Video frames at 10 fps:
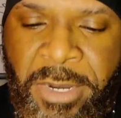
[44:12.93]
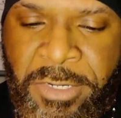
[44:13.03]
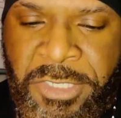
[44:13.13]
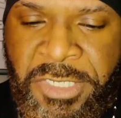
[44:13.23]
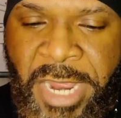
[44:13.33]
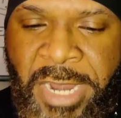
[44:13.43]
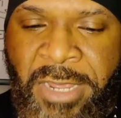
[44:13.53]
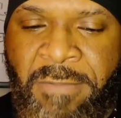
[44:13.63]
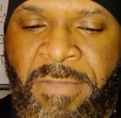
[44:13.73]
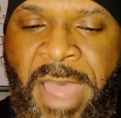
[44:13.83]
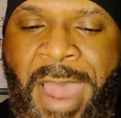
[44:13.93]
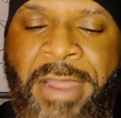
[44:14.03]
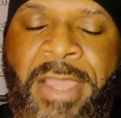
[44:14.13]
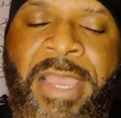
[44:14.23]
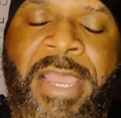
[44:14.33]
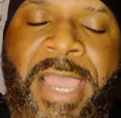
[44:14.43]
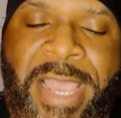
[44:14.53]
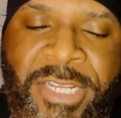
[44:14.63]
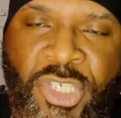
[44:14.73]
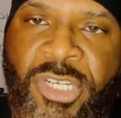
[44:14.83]
Understanding of that.
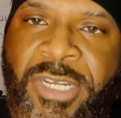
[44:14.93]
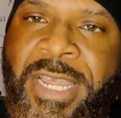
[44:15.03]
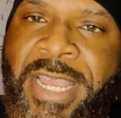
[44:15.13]
He should.